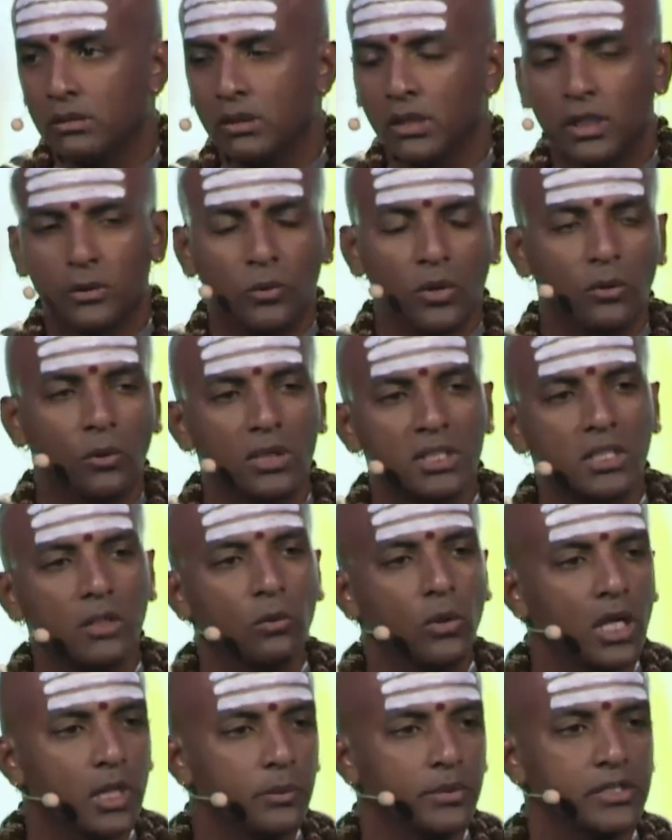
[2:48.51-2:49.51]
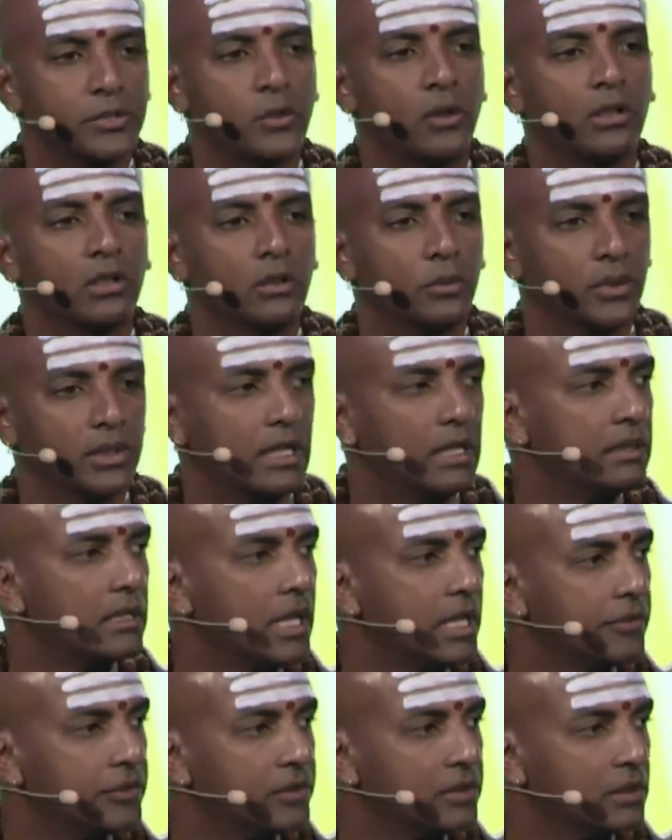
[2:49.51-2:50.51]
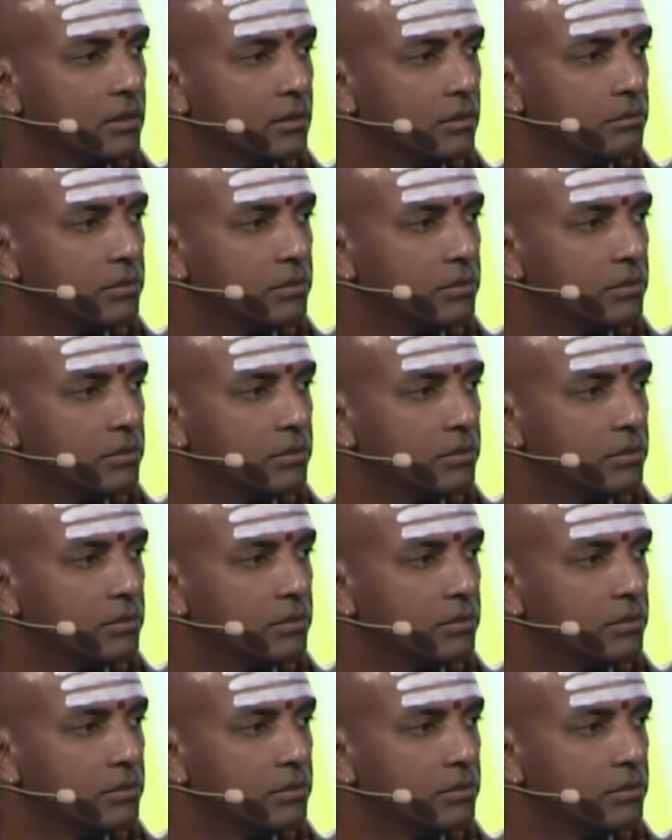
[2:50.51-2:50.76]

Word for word: And we wonder why we struggle with our lives,